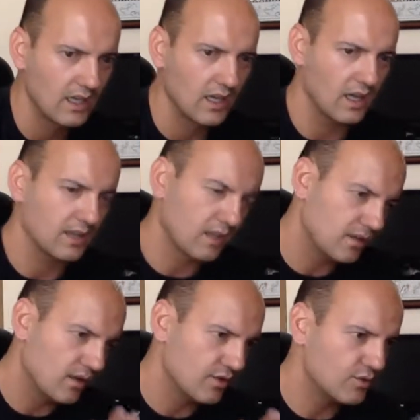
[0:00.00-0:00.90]
and then
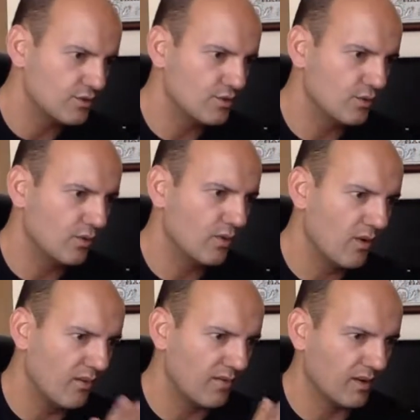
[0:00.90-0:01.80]
you
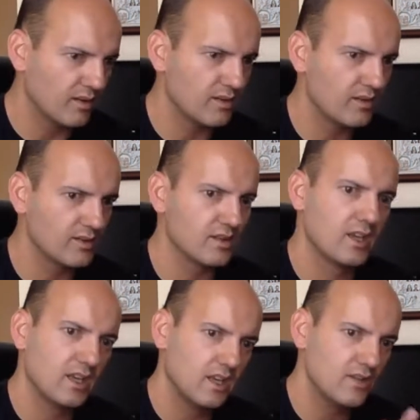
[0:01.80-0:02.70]
focus
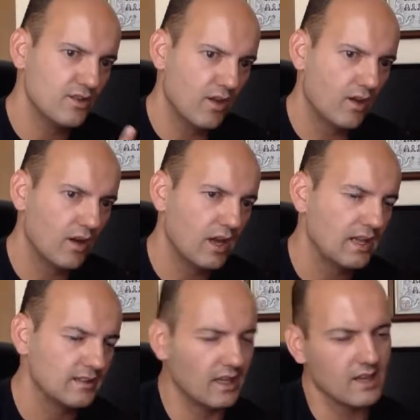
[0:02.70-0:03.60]
in your
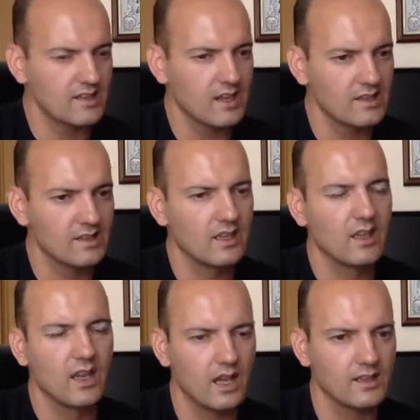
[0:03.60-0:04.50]
target,
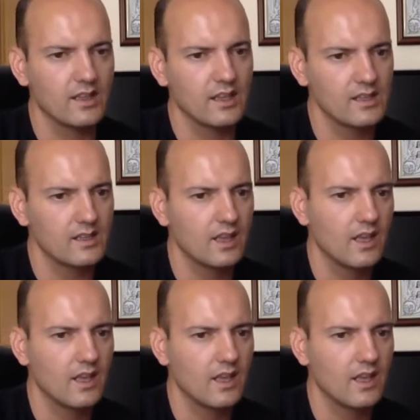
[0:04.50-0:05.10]
and then